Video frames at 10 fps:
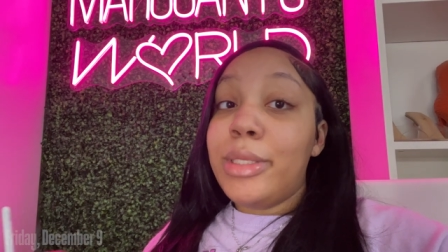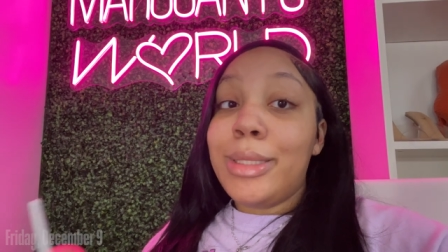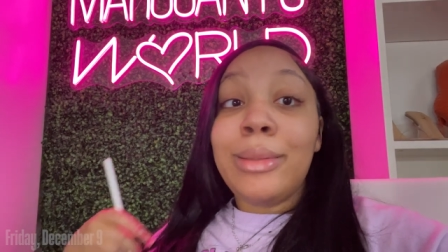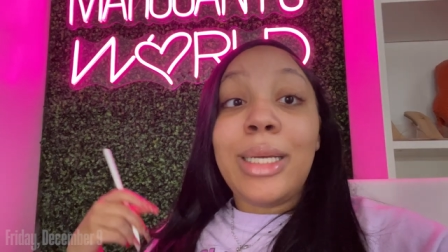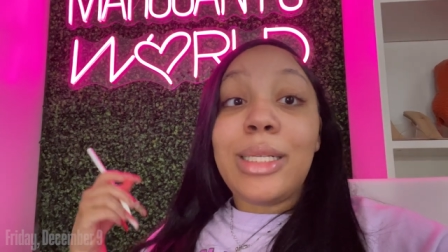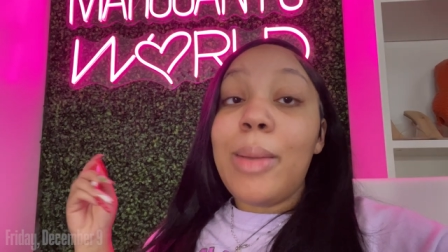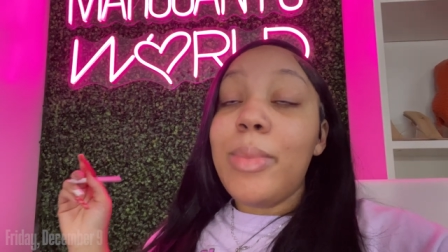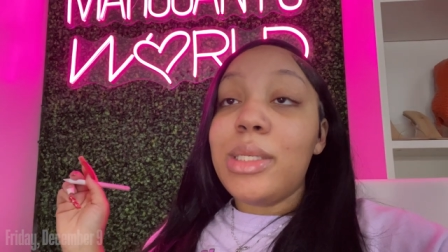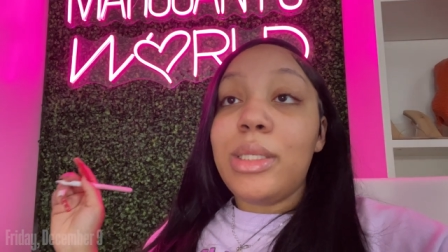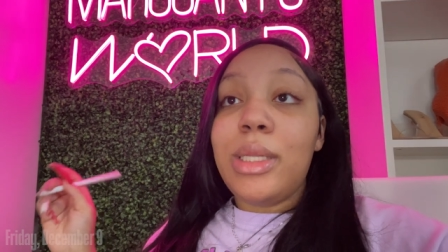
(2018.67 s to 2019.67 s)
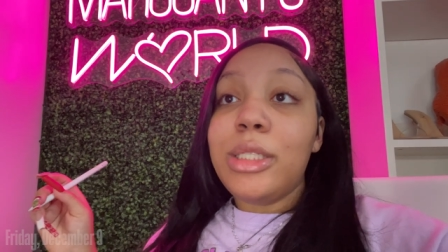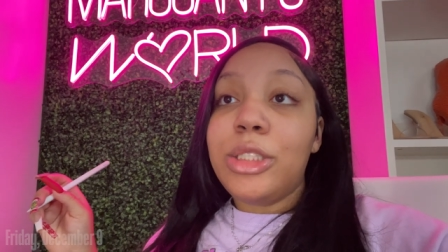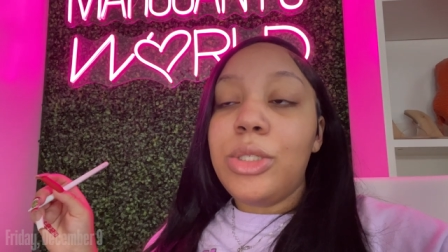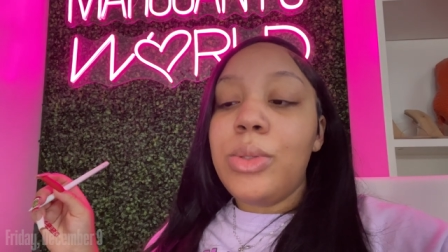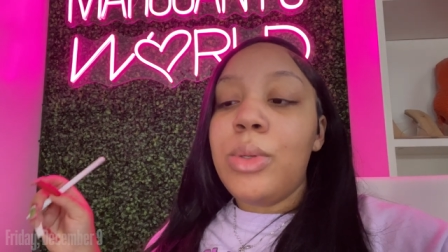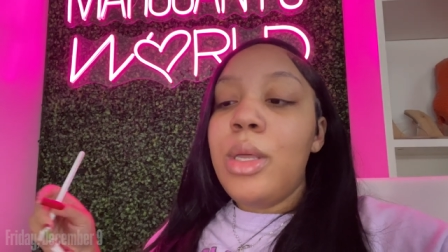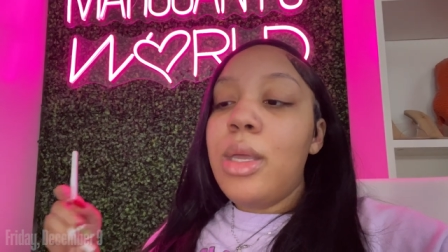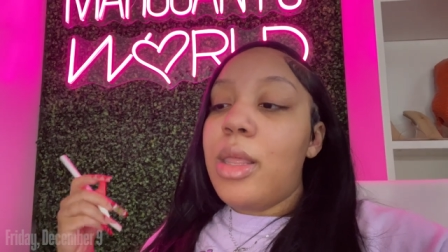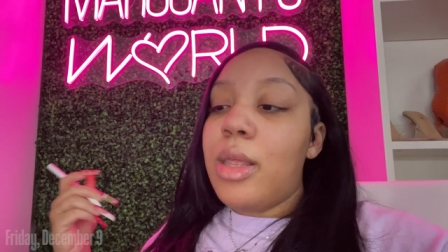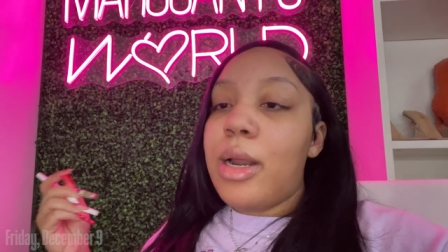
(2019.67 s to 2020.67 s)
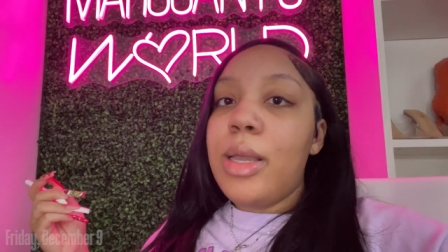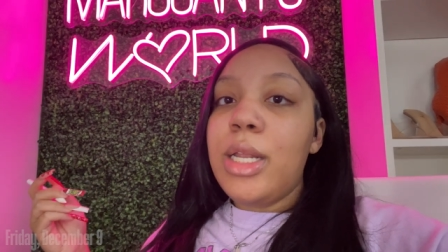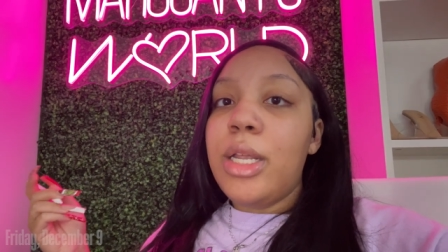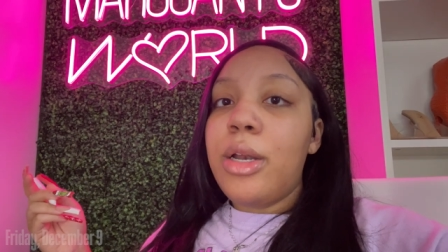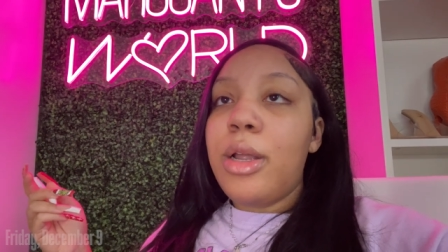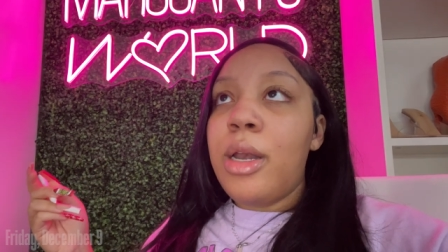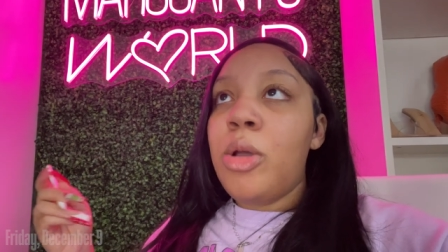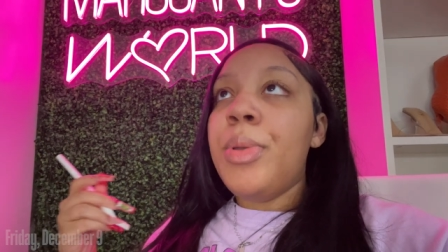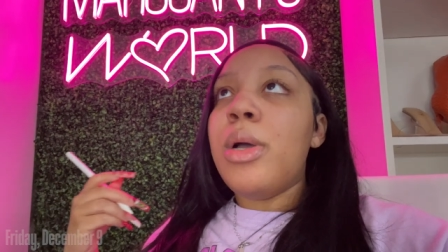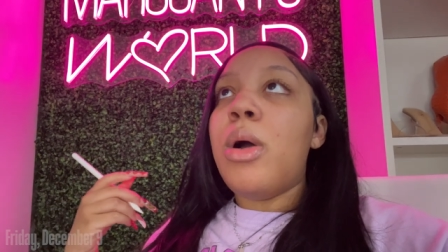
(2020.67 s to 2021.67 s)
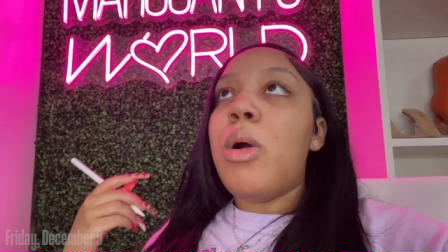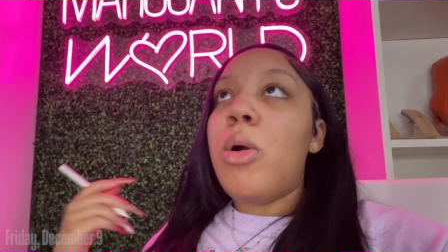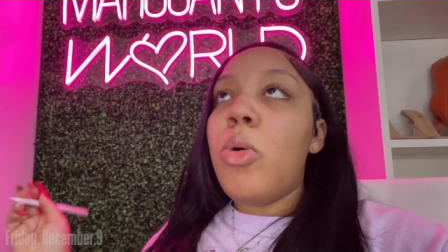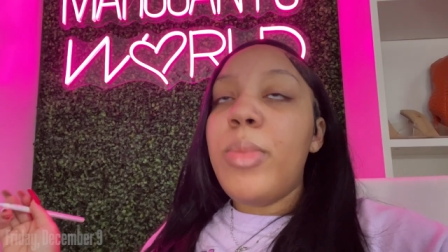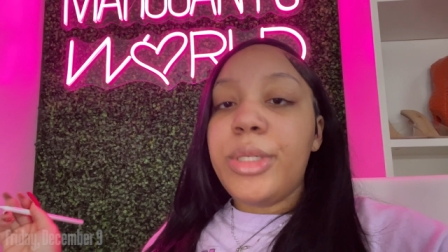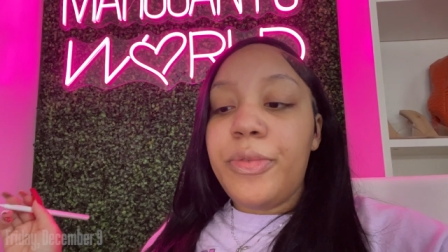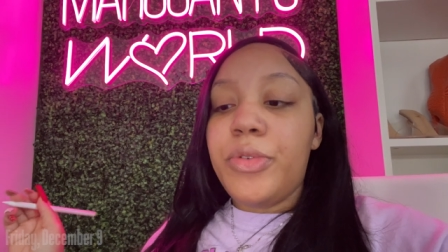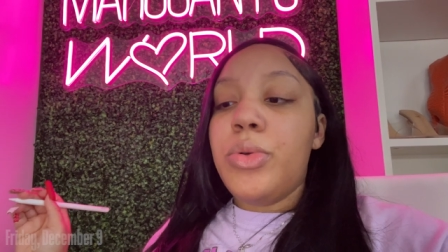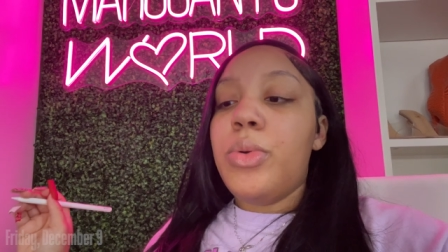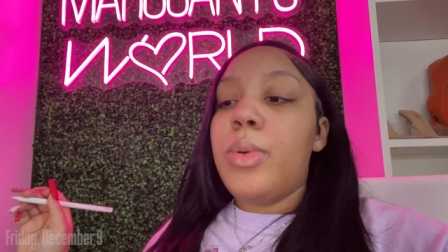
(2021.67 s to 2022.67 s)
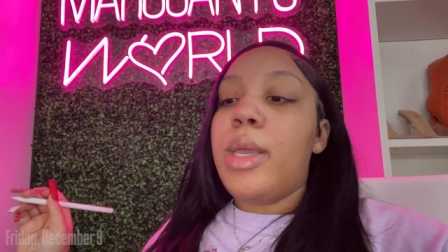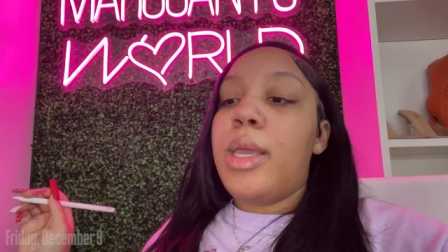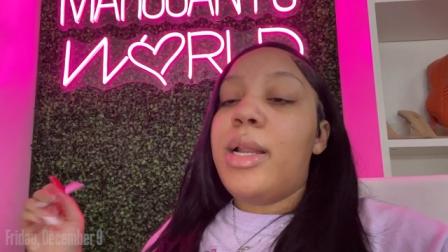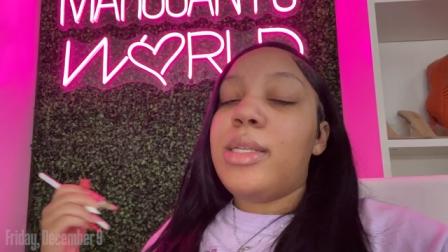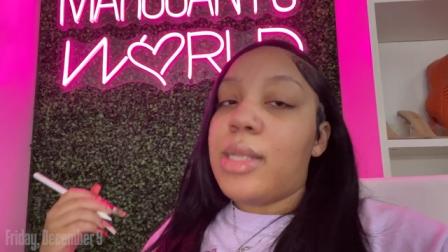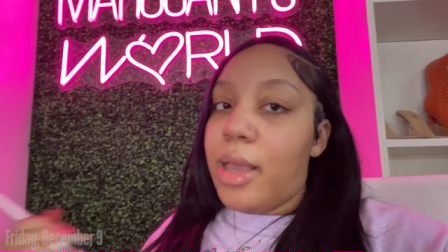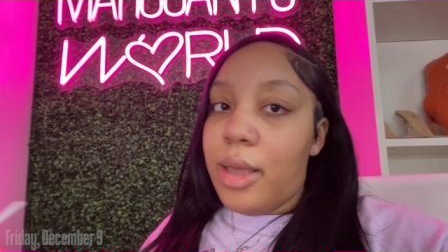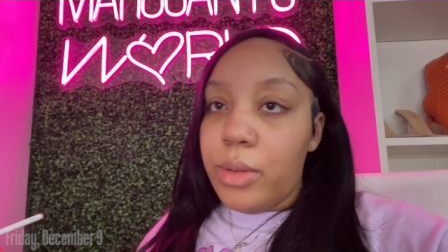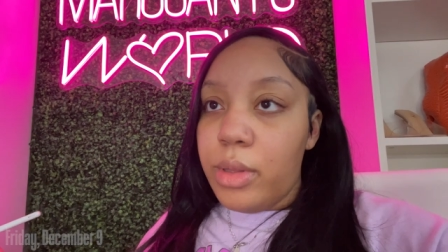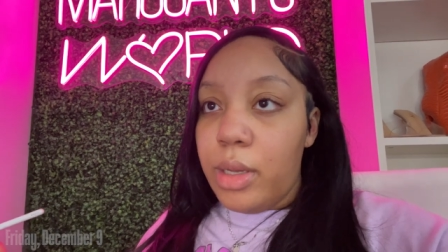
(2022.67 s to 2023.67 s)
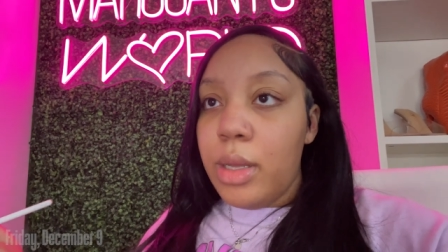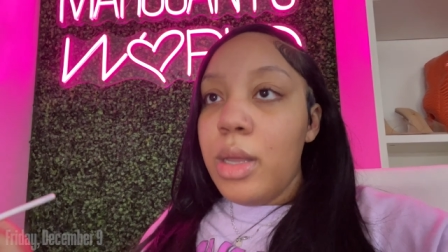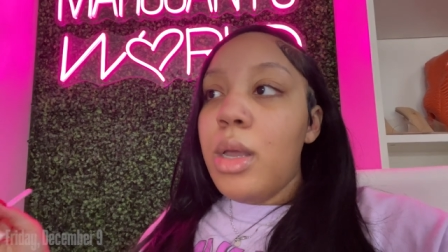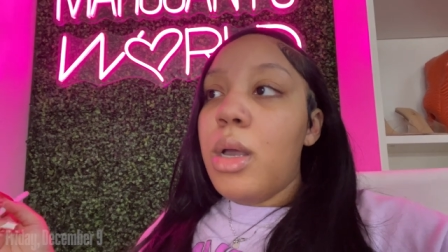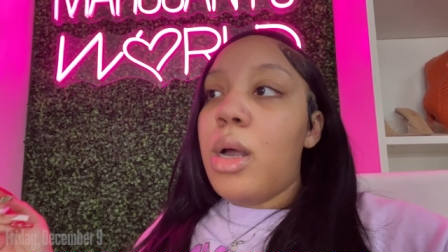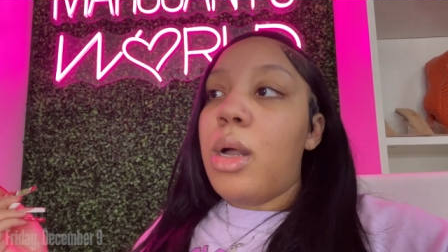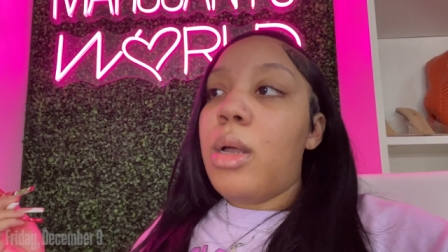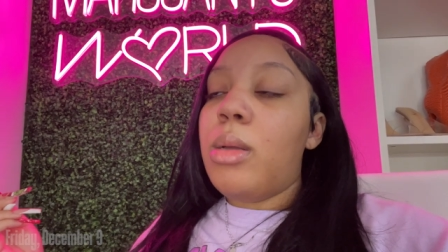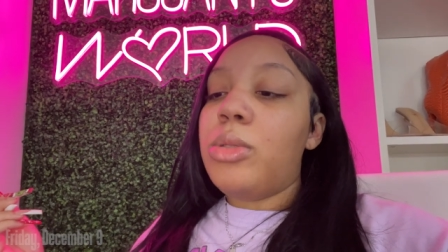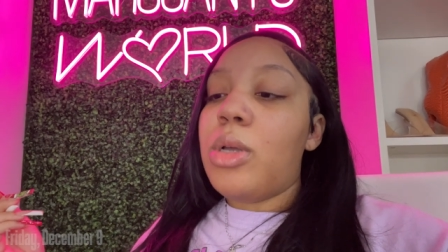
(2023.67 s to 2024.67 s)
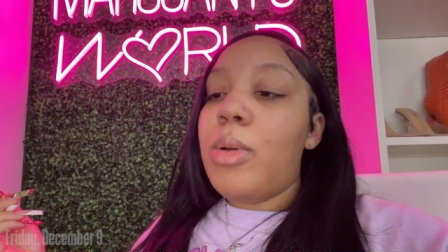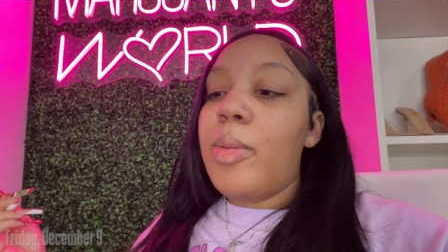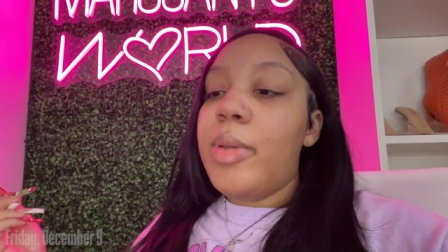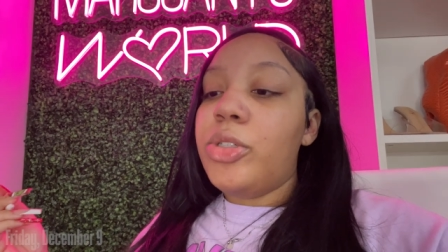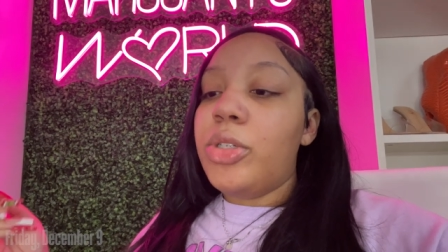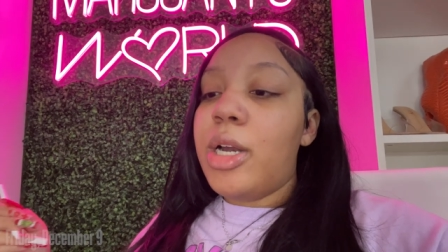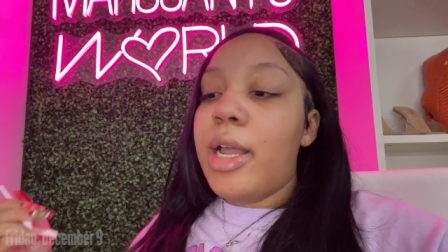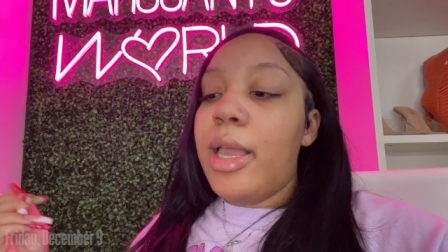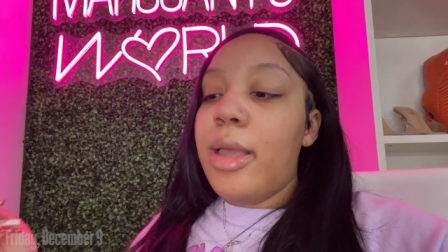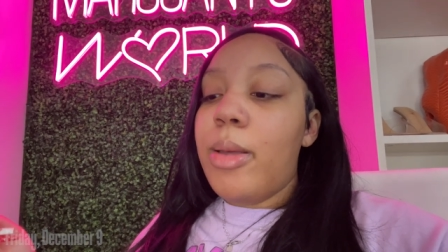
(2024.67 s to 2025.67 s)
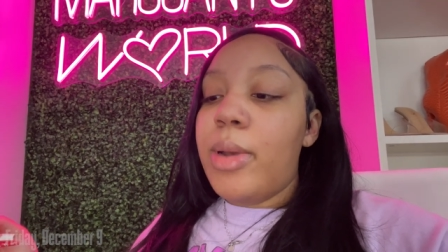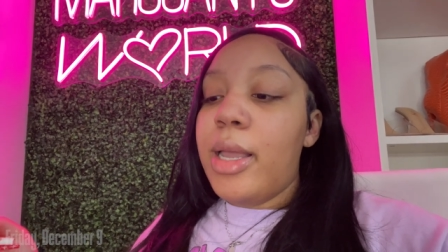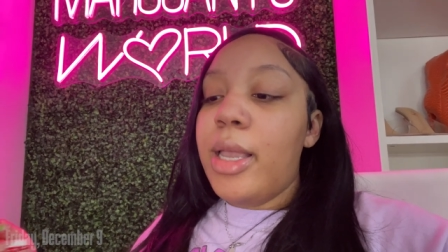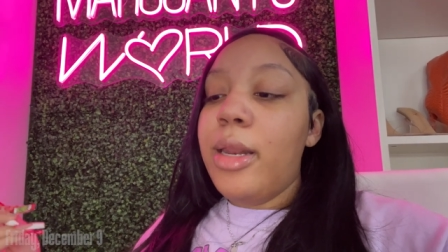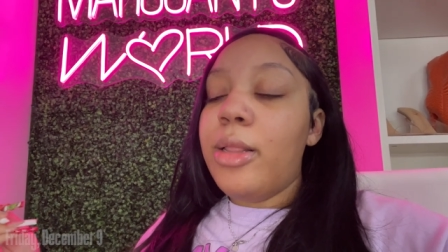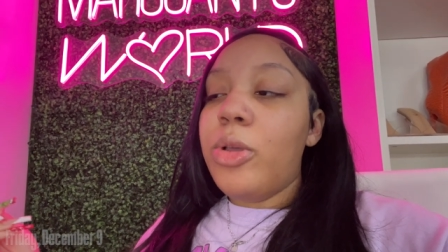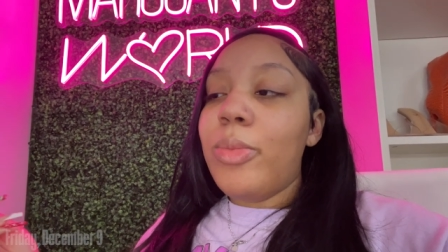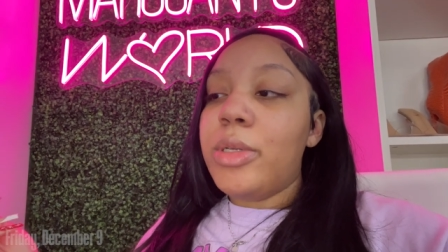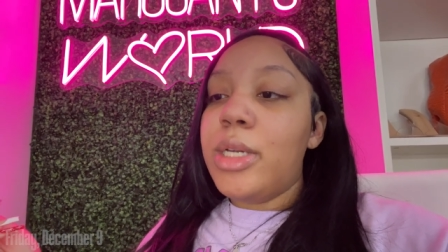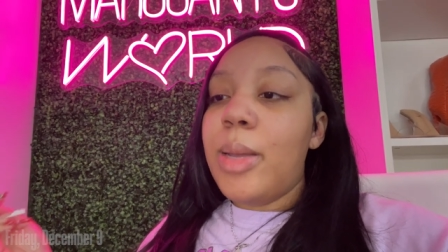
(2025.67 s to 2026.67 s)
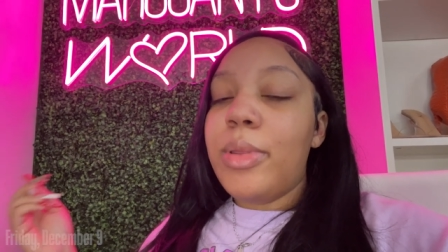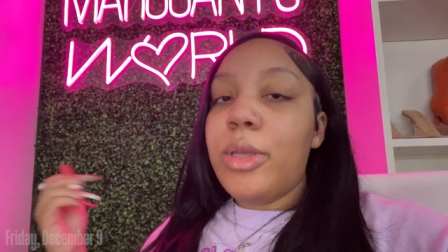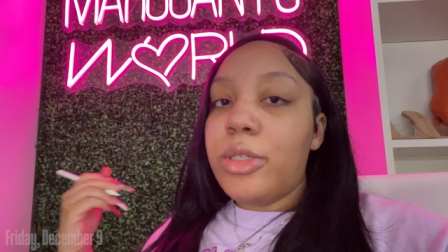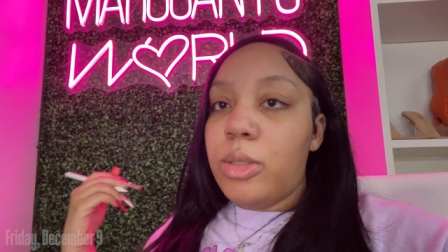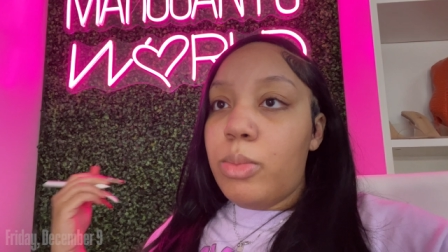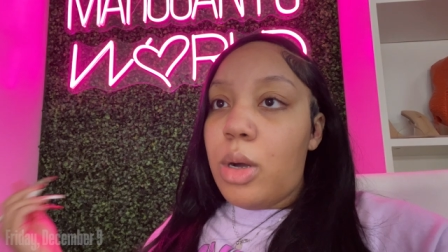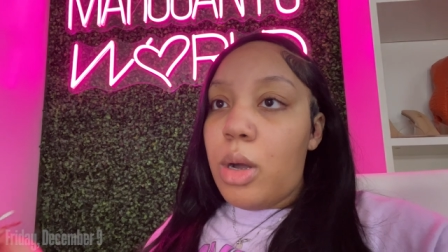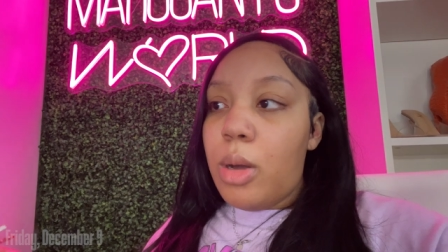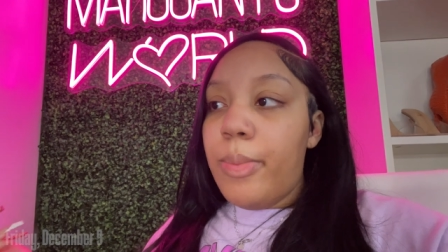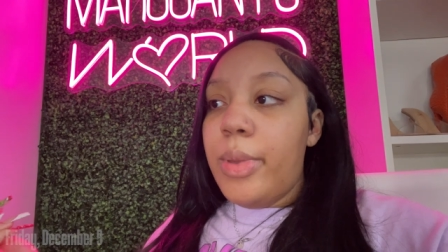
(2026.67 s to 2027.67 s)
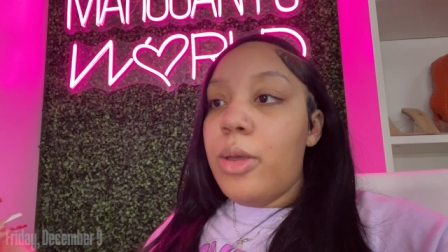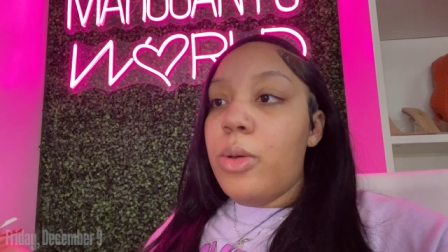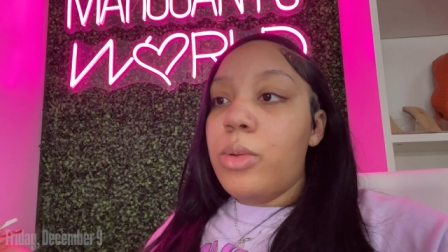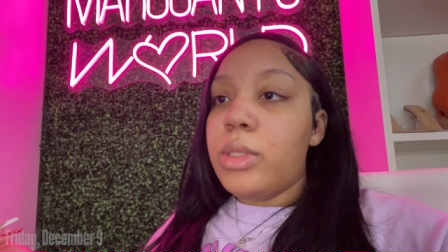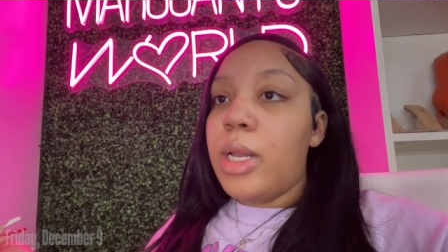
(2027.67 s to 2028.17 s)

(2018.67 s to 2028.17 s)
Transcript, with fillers: Sometimes I miss lunch too. And then I'll eat dinner and it'll be a whole bunch of food. And that's not healthy. Um, so I want to make sure that I am like eating three meals a day, but they're small meals.